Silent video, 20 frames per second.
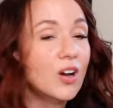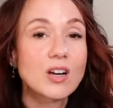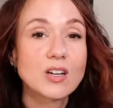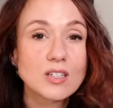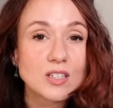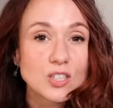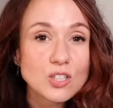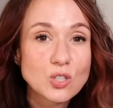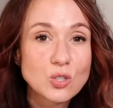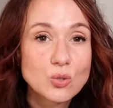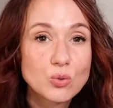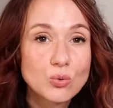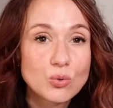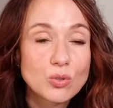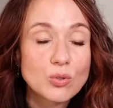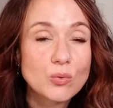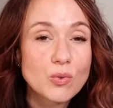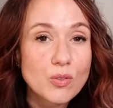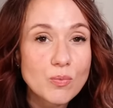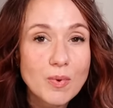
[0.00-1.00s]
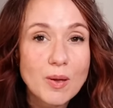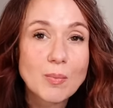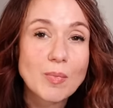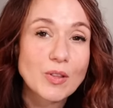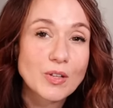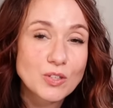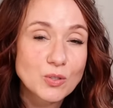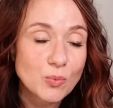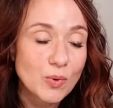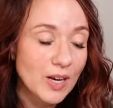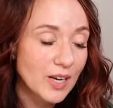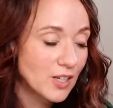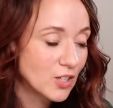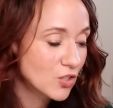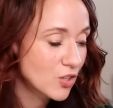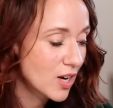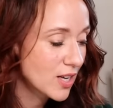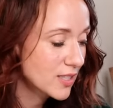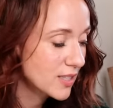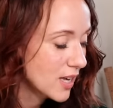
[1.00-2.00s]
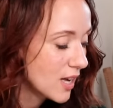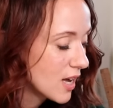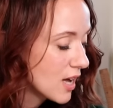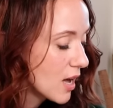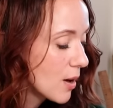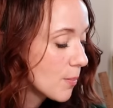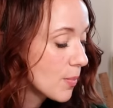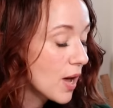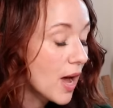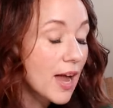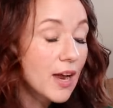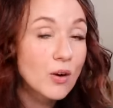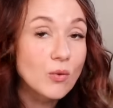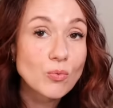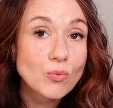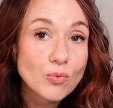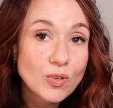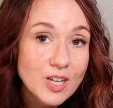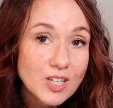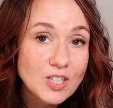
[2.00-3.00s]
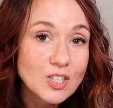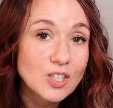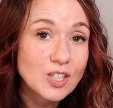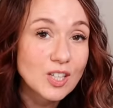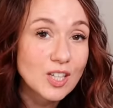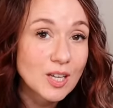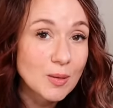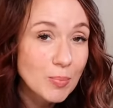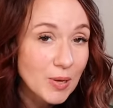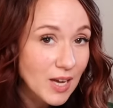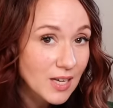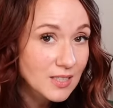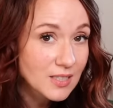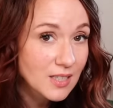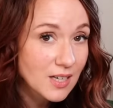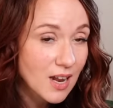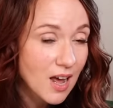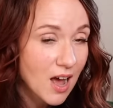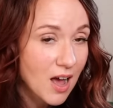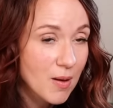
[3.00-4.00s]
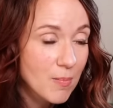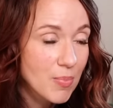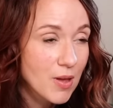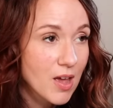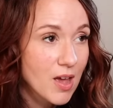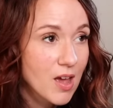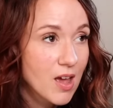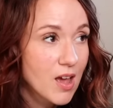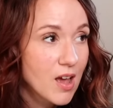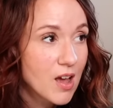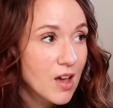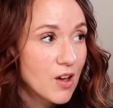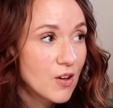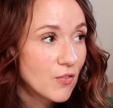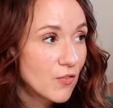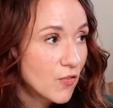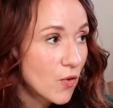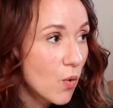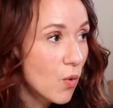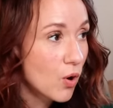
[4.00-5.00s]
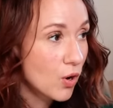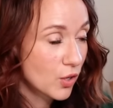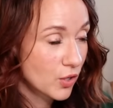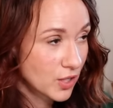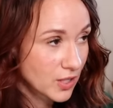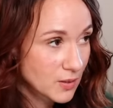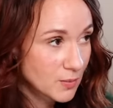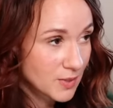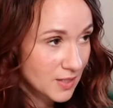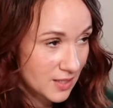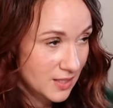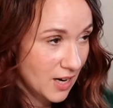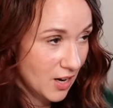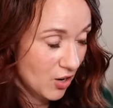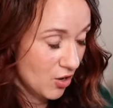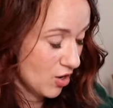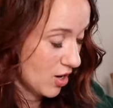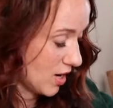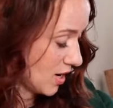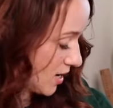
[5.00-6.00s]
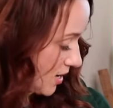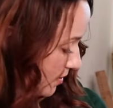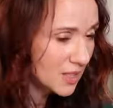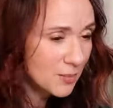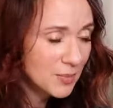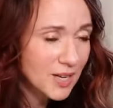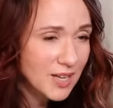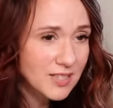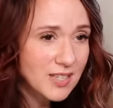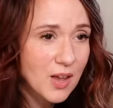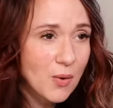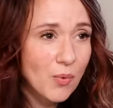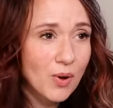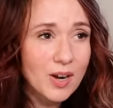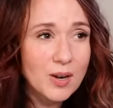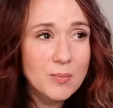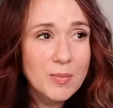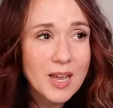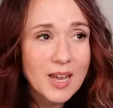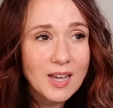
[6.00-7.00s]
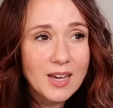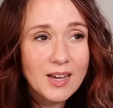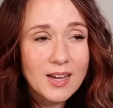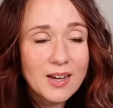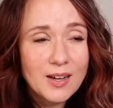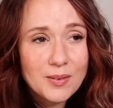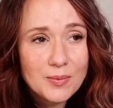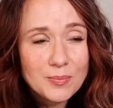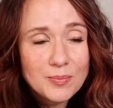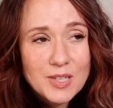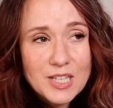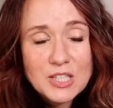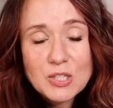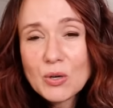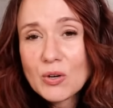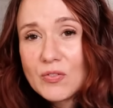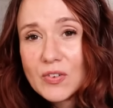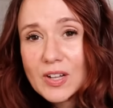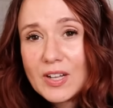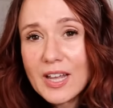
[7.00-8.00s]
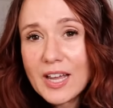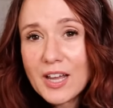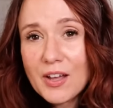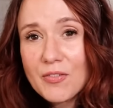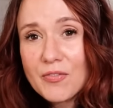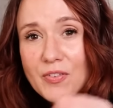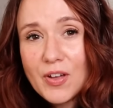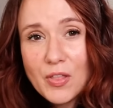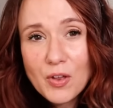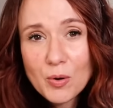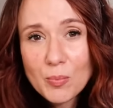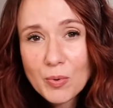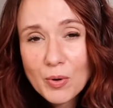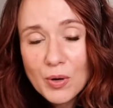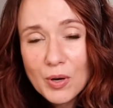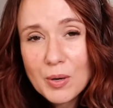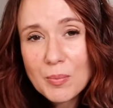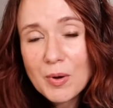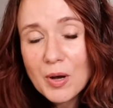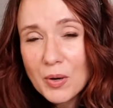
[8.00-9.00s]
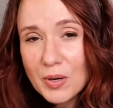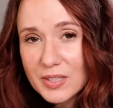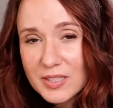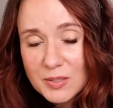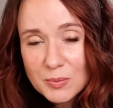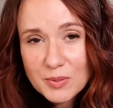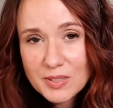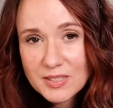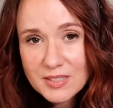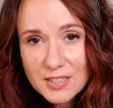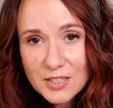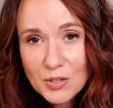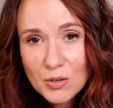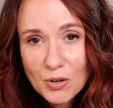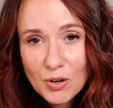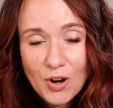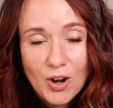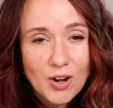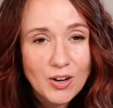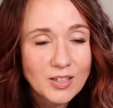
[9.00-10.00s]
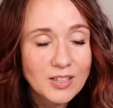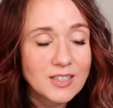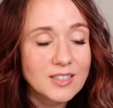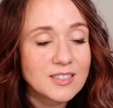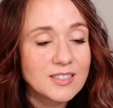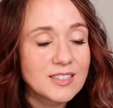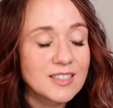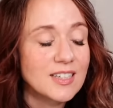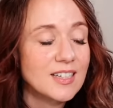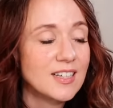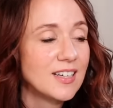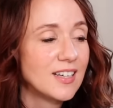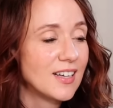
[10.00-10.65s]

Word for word: on a stool with my mother's wedding dress, but I originally picked it up for Christmas decorating because I want to make sort of like a feather boa, but it's with cedar garland